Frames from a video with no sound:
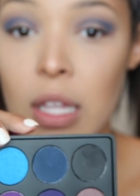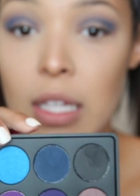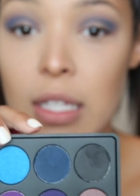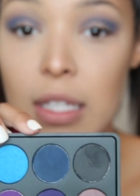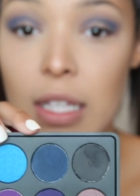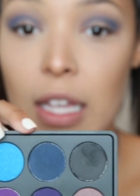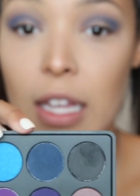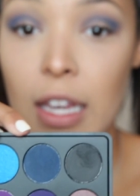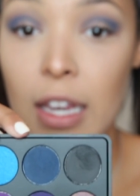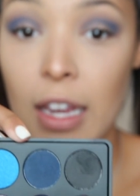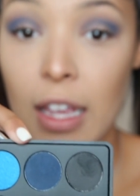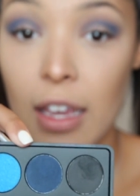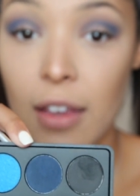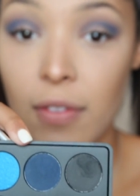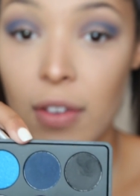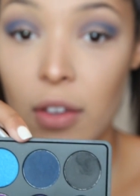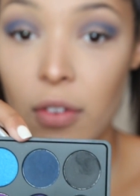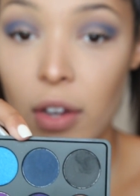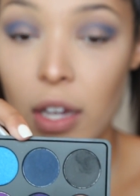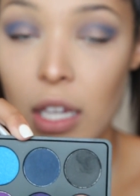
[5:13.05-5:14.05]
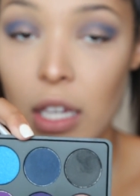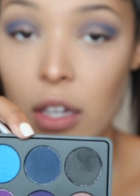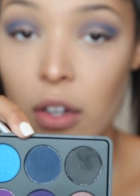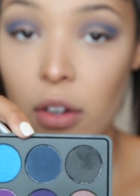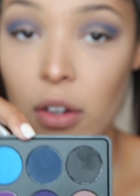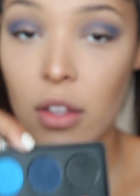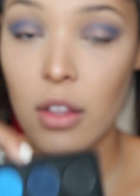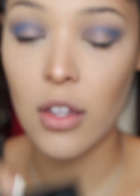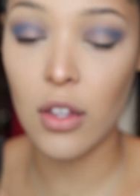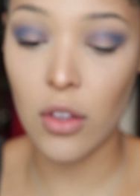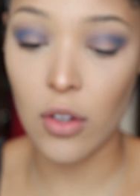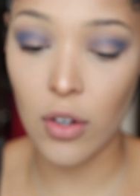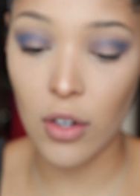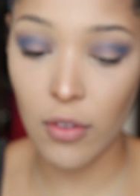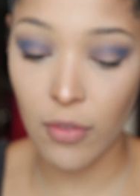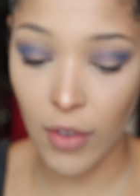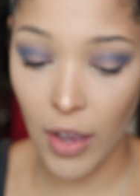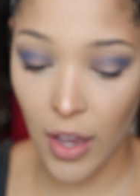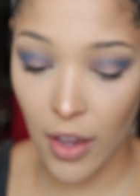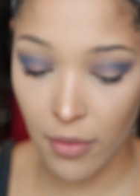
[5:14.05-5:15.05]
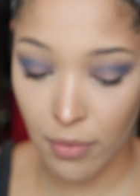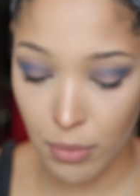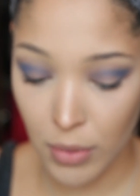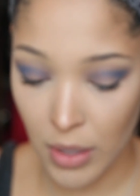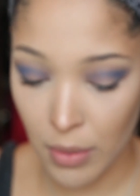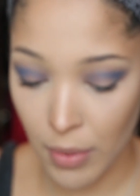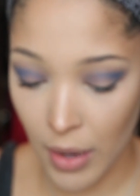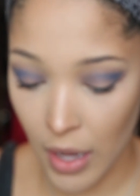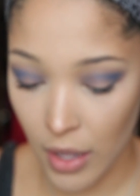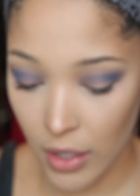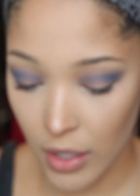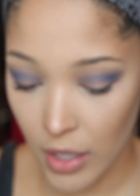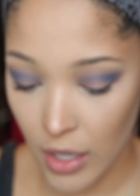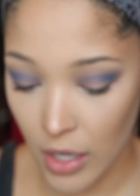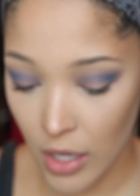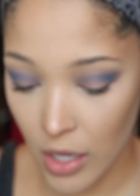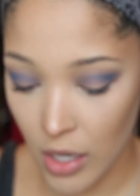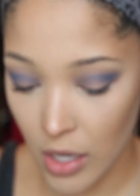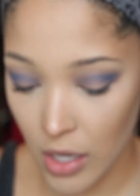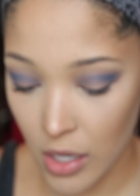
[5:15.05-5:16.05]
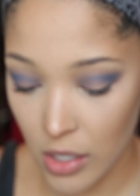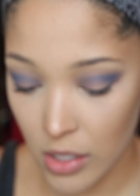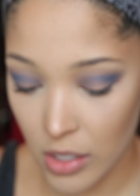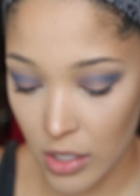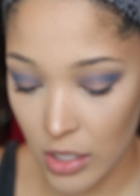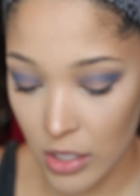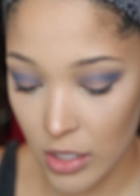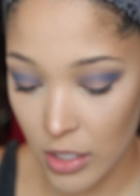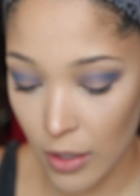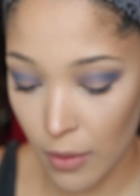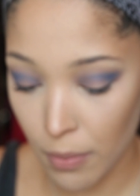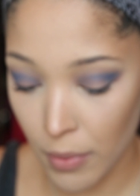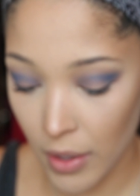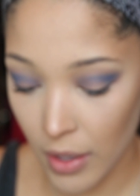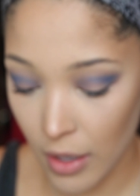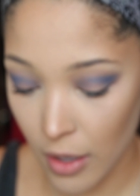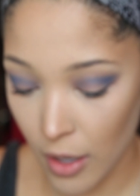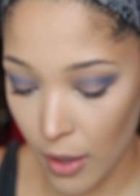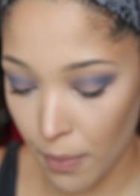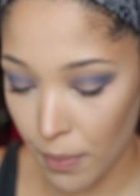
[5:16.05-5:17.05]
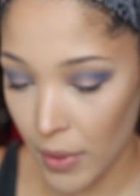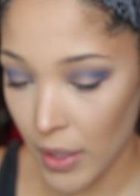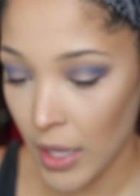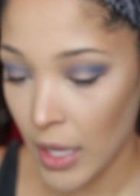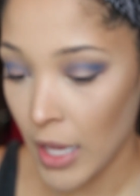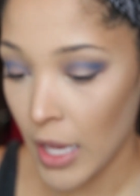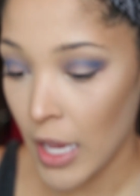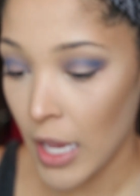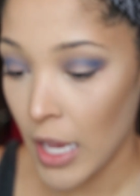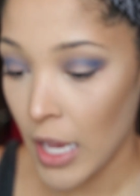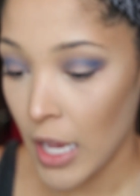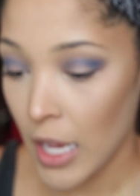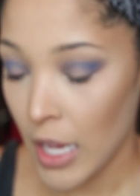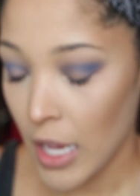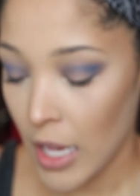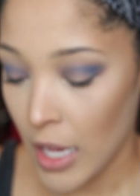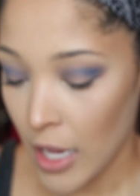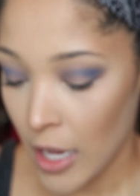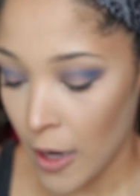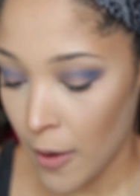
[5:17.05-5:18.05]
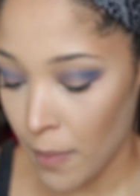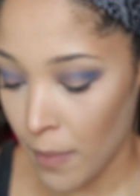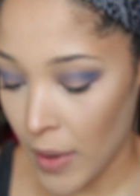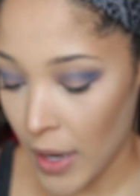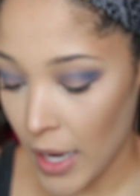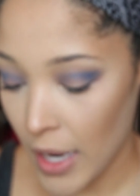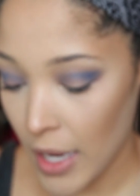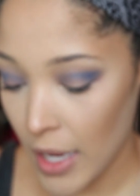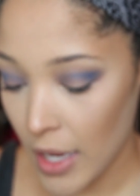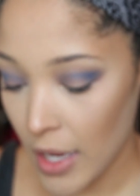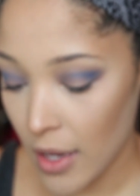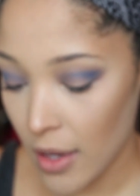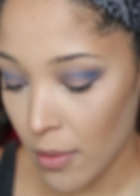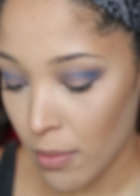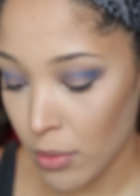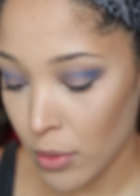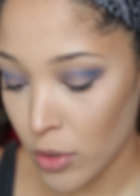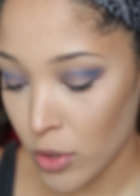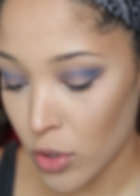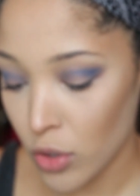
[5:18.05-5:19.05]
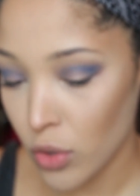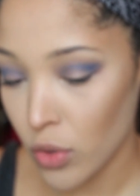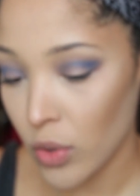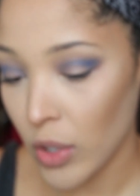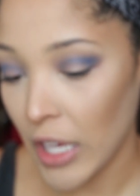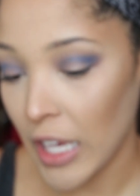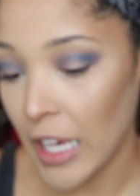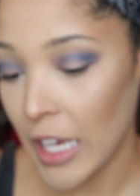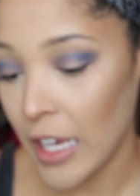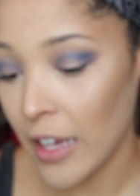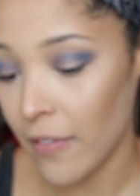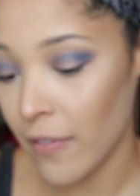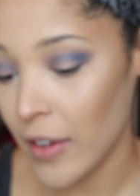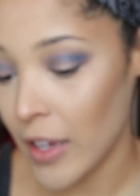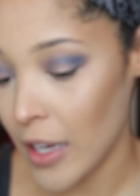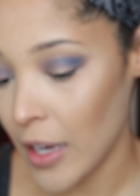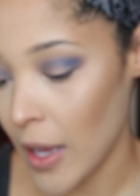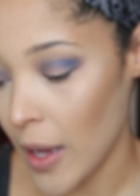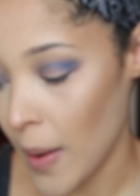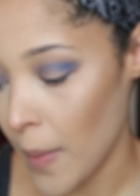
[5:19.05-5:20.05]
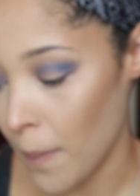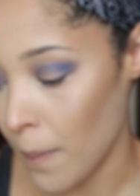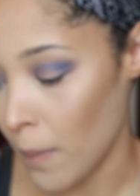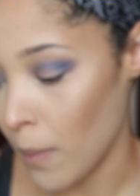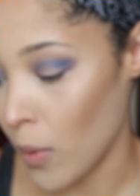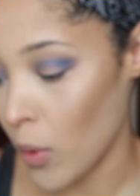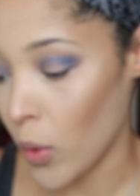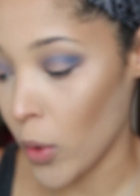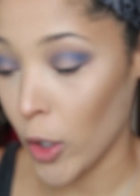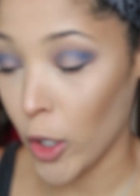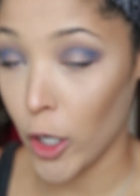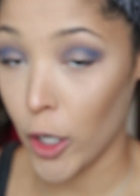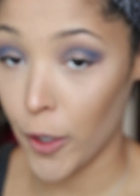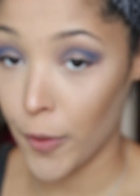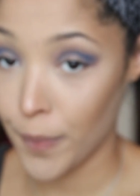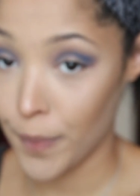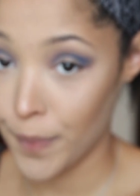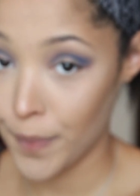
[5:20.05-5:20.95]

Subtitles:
this navy right here in the 35B palette and deepen up my blue even more.